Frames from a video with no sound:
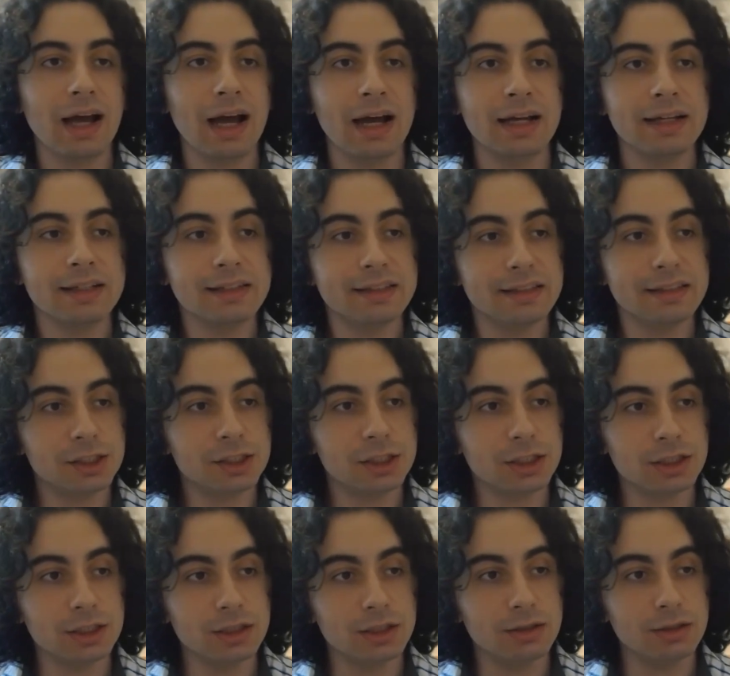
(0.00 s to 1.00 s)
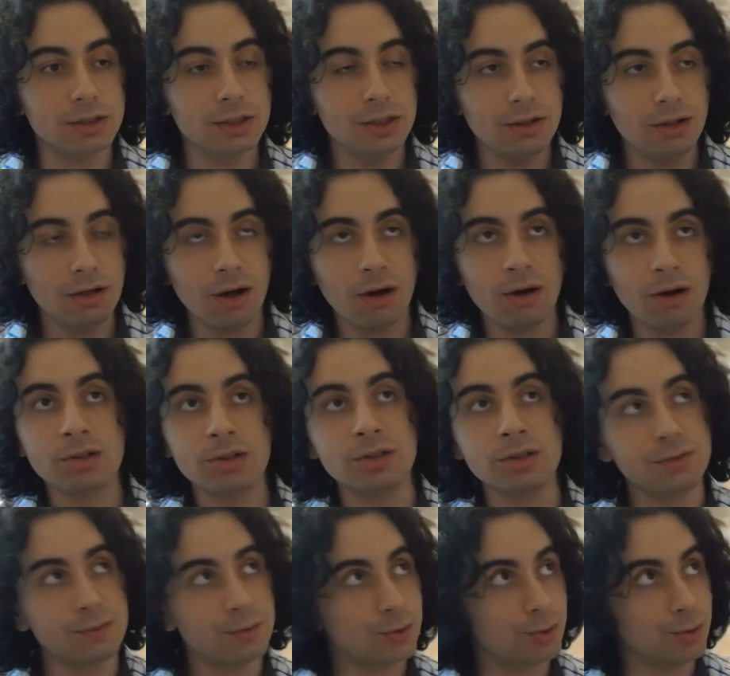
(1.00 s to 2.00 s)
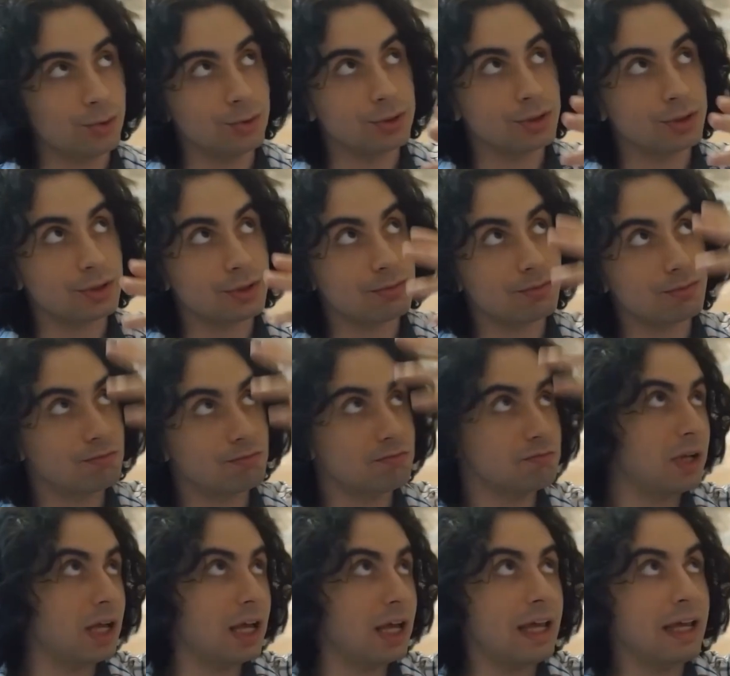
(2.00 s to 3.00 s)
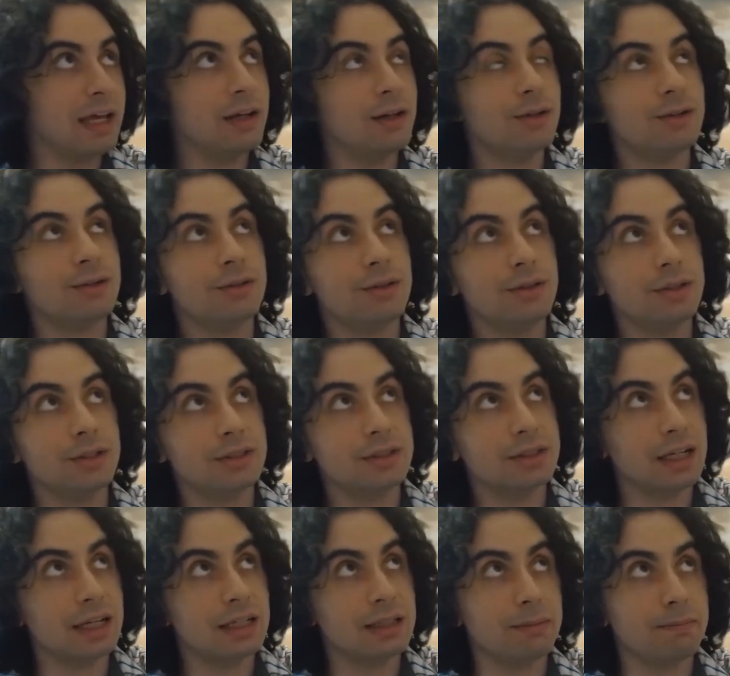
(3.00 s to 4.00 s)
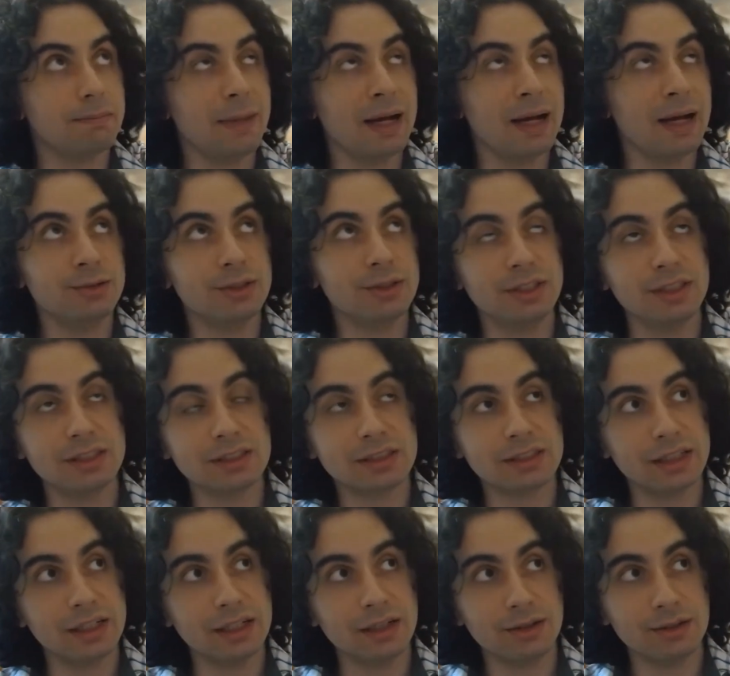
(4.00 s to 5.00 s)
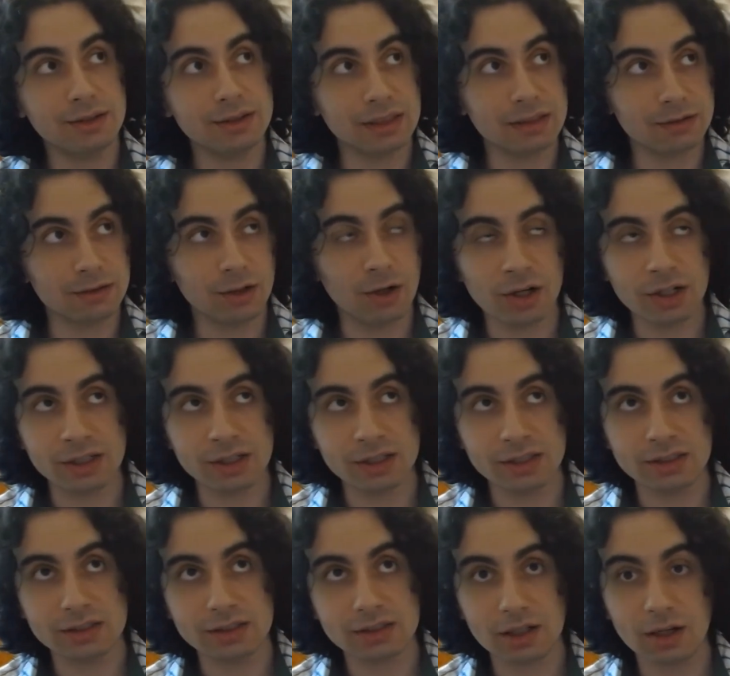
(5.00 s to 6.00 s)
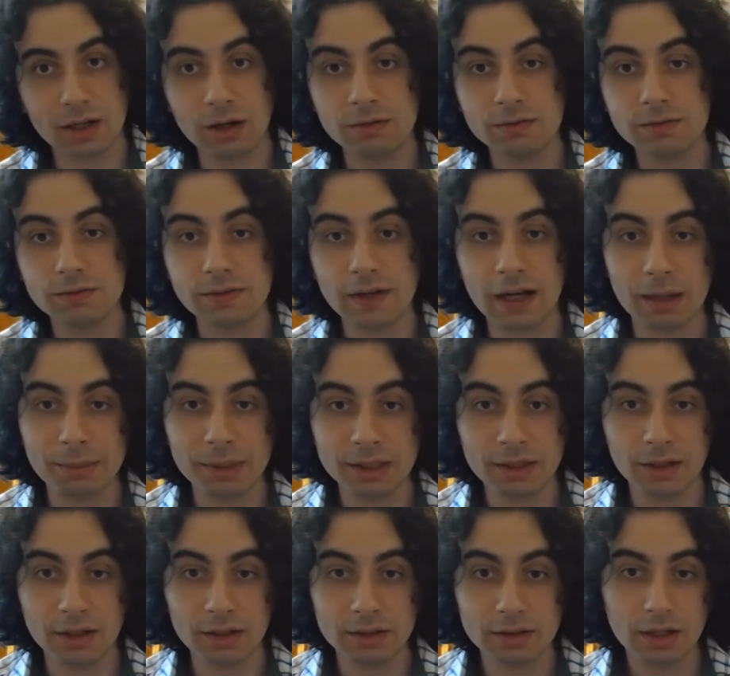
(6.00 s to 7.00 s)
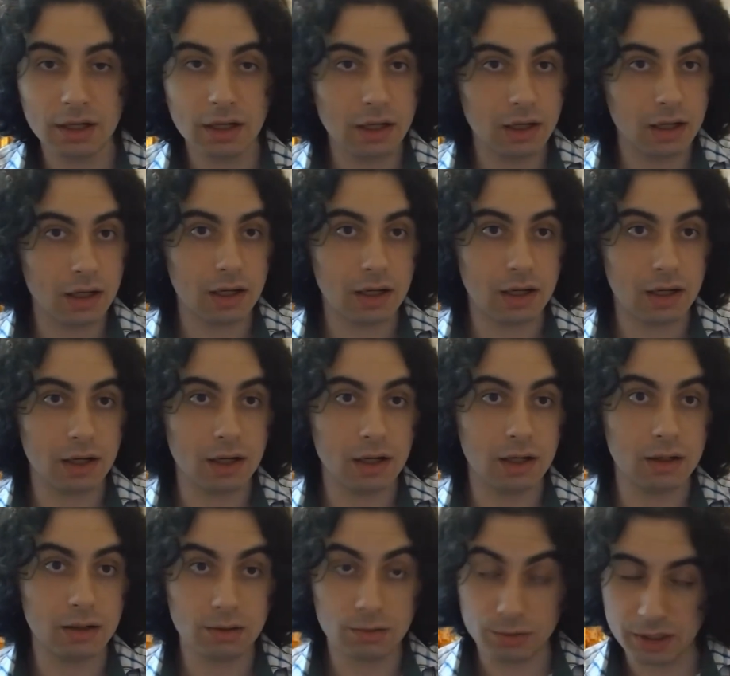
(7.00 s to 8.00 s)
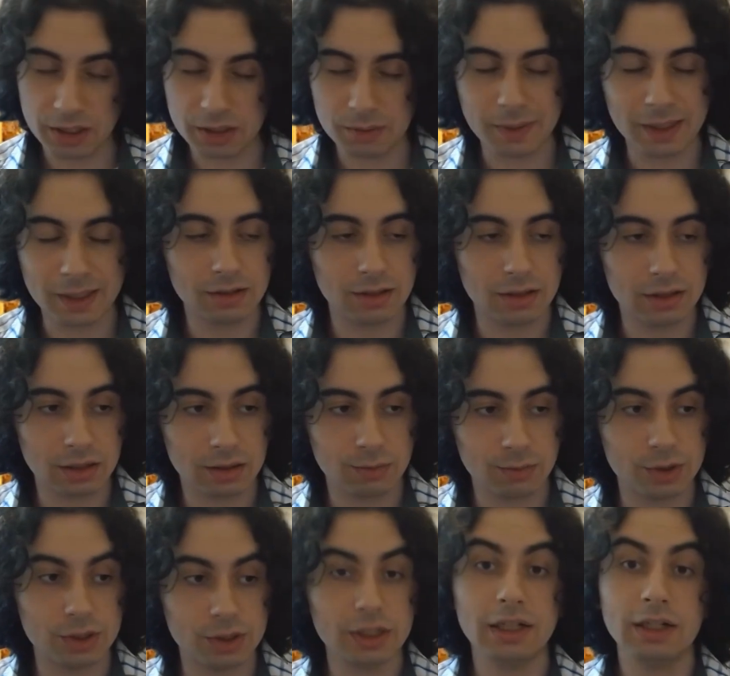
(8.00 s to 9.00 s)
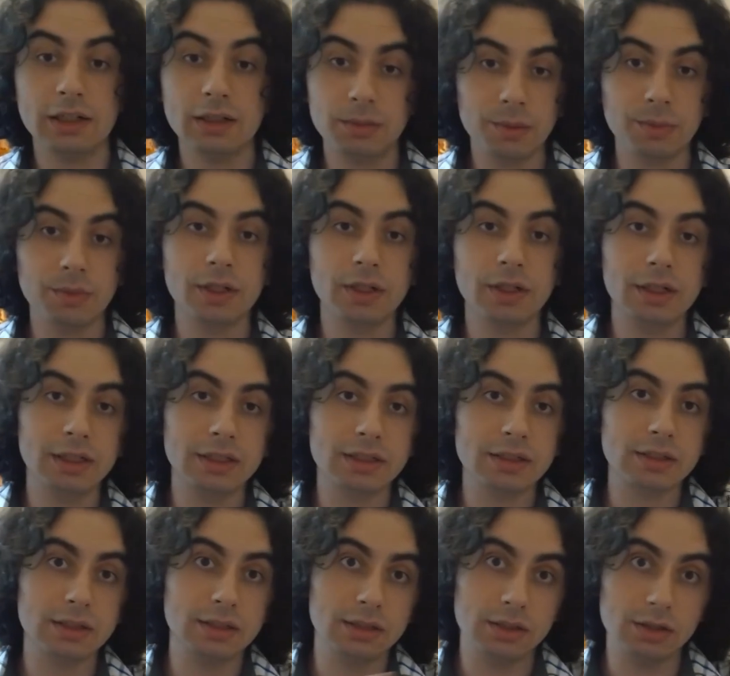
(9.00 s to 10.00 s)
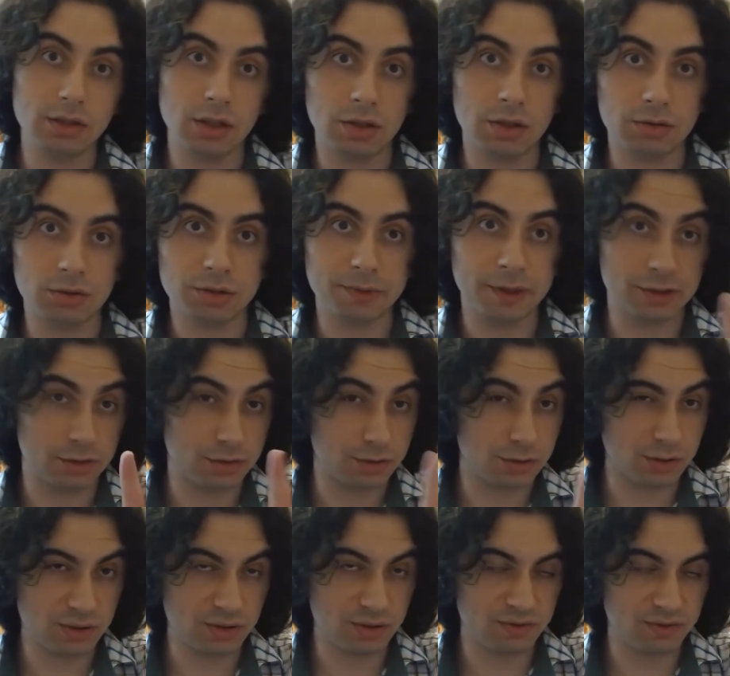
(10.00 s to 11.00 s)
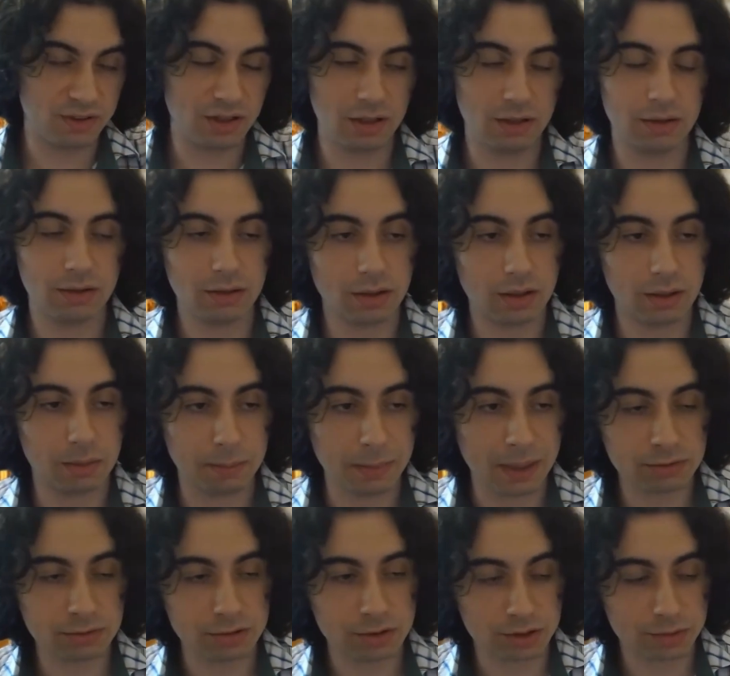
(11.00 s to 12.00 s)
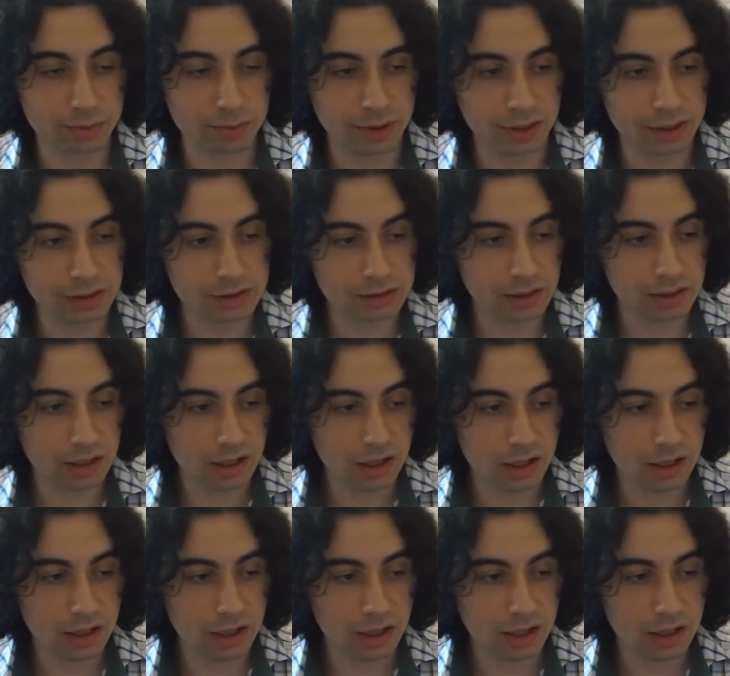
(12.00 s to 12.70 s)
and she longed for those hills and the mountainous hills and gardens of Hamadan, or Higmatane, which again, remember, it's in the Zagros Mountains, so it's a very mountainous place.